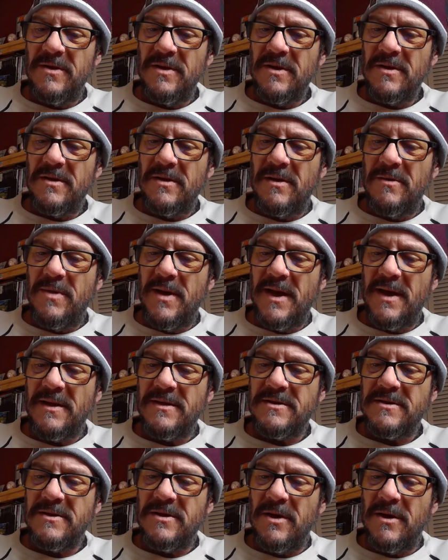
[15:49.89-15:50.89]

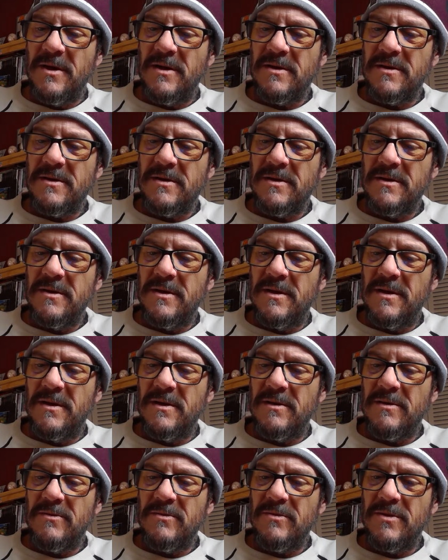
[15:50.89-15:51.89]
Clubhouse talk
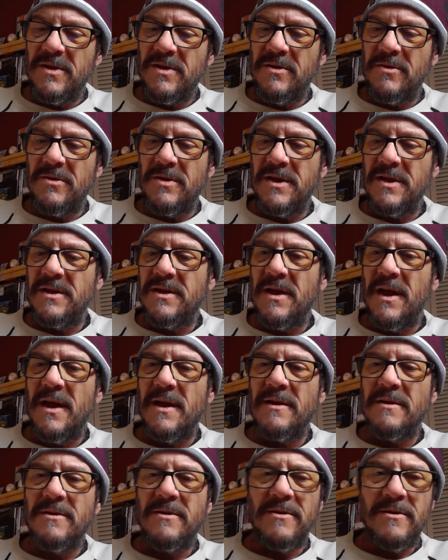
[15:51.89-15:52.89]
with Ernie
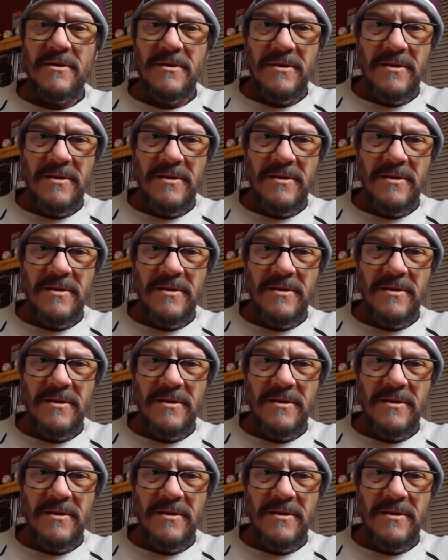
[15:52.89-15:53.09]
Tyler.